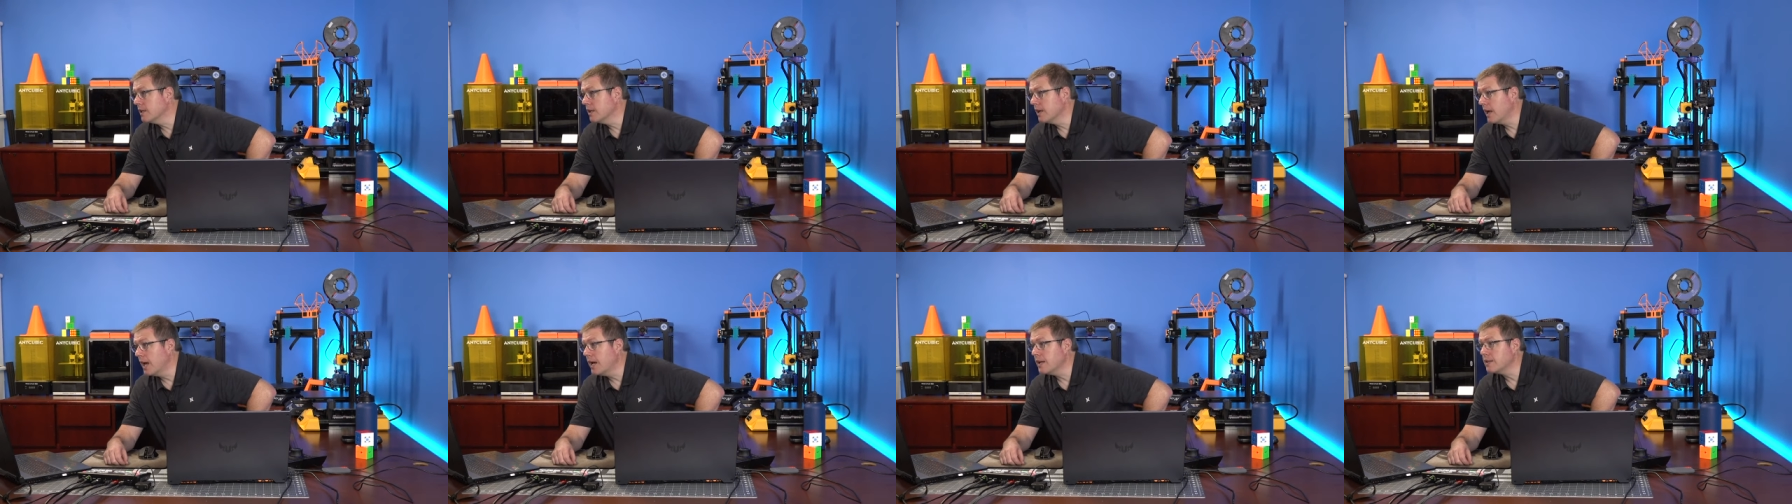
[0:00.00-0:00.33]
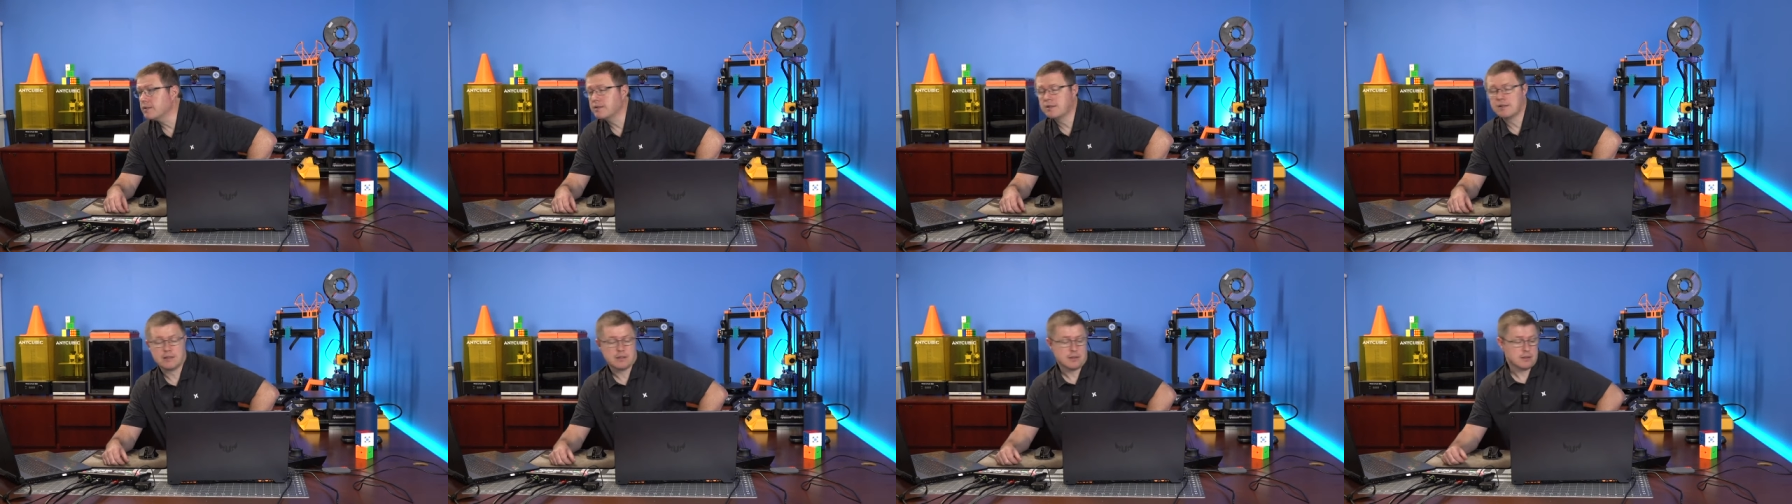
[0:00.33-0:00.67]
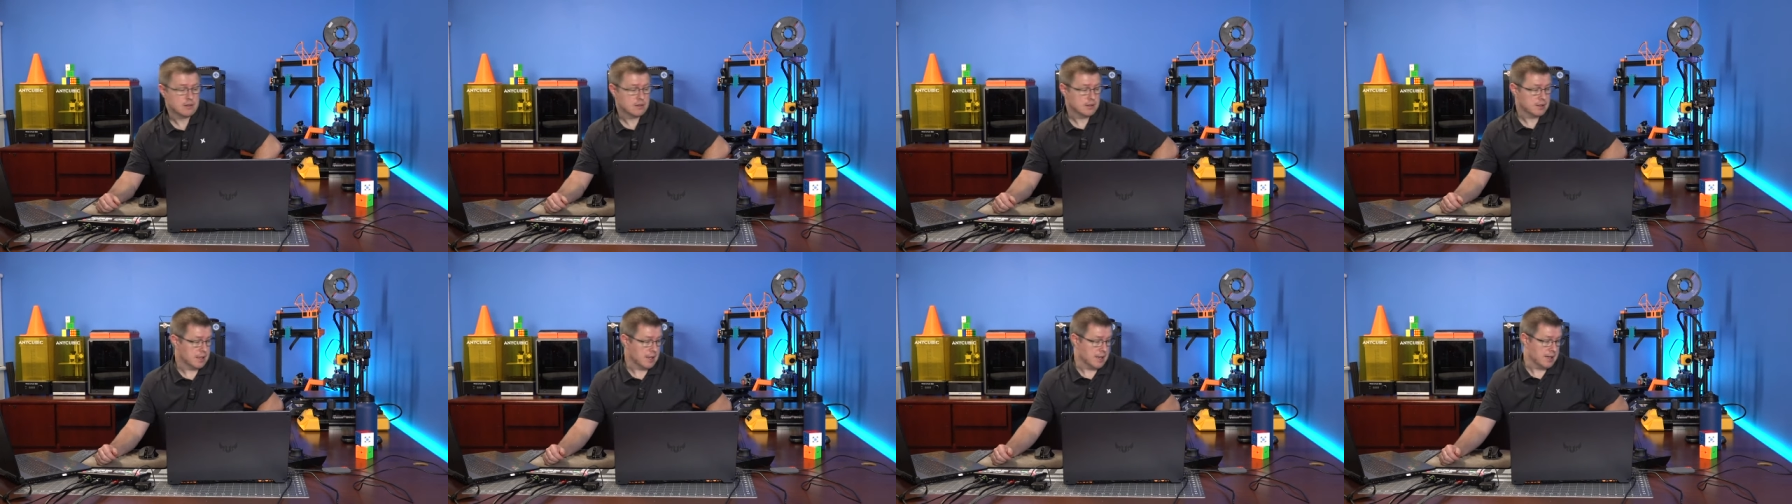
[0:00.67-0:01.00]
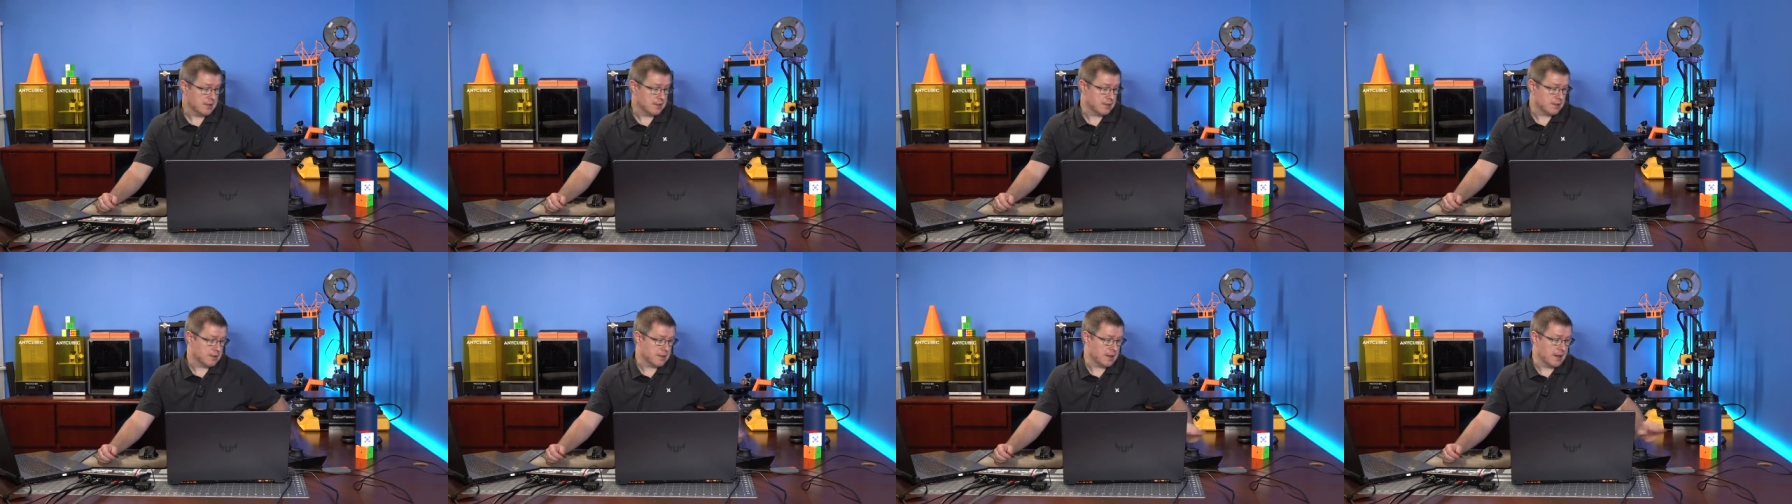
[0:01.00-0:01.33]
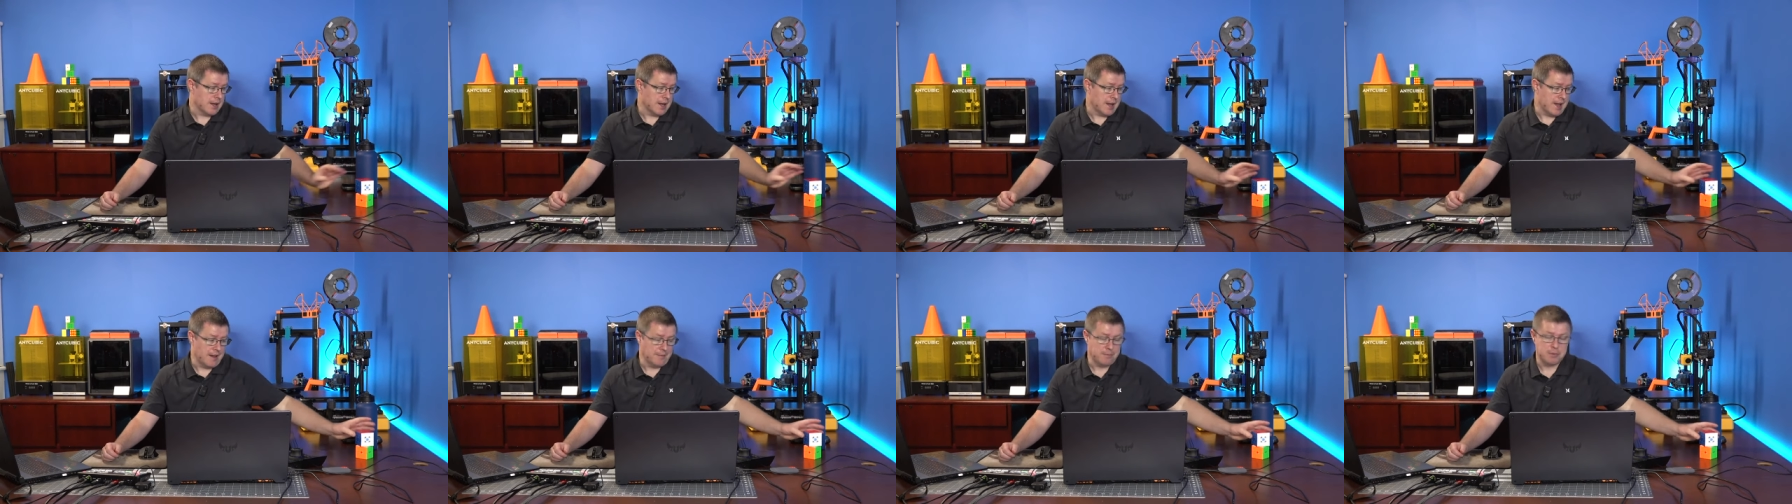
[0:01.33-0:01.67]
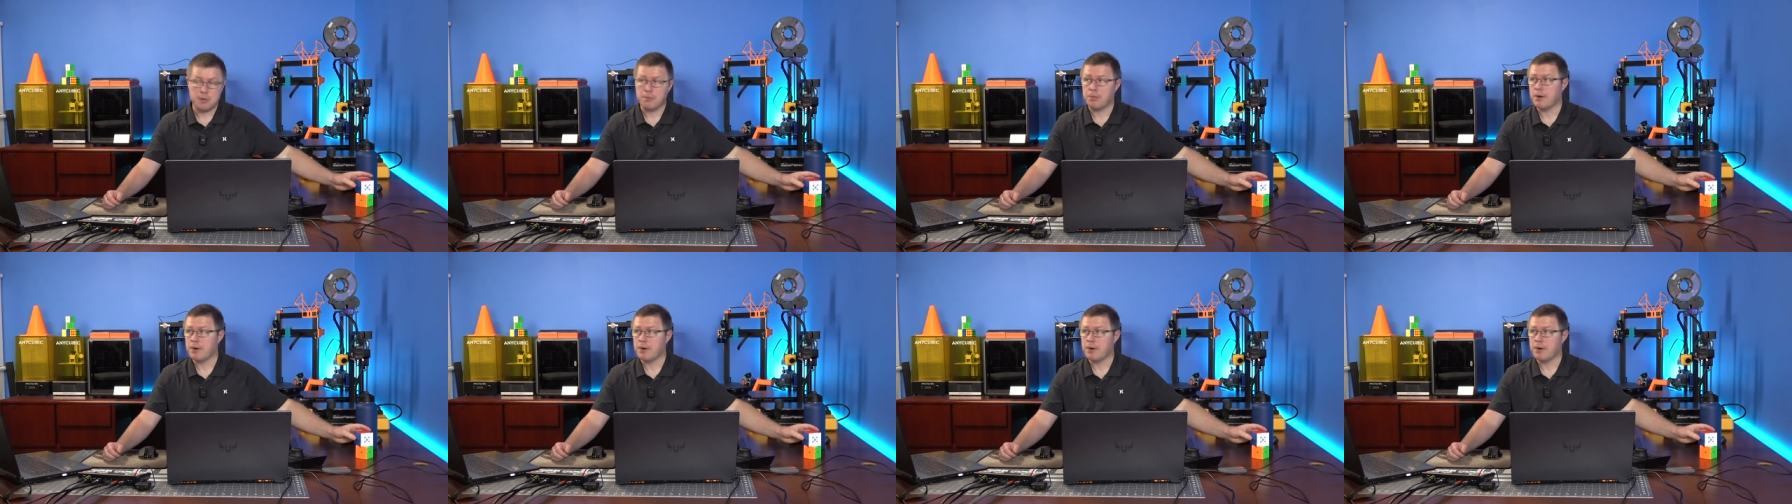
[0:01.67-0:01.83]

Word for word: Yes, yes, I have been